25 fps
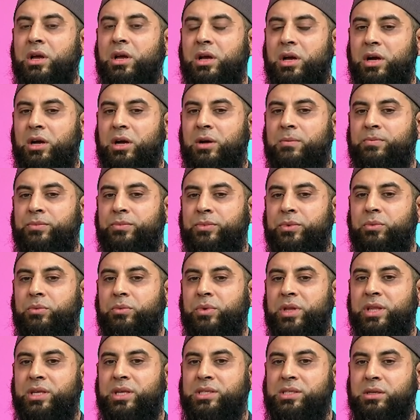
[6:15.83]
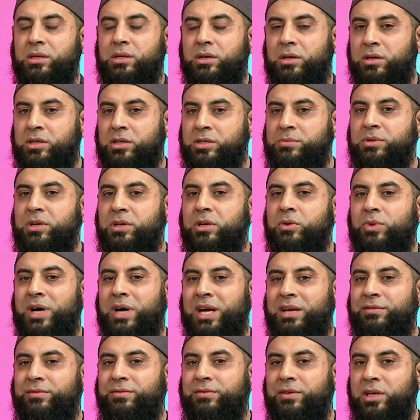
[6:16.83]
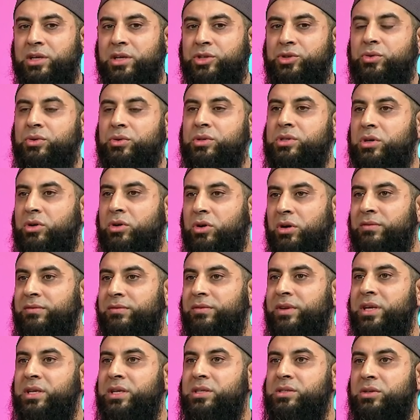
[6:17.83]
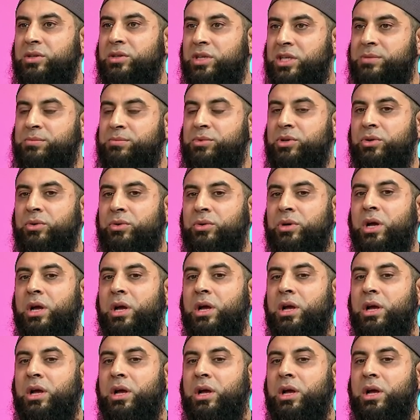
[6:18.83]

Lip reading: When there's husband and wife issues or conflicts or dispute,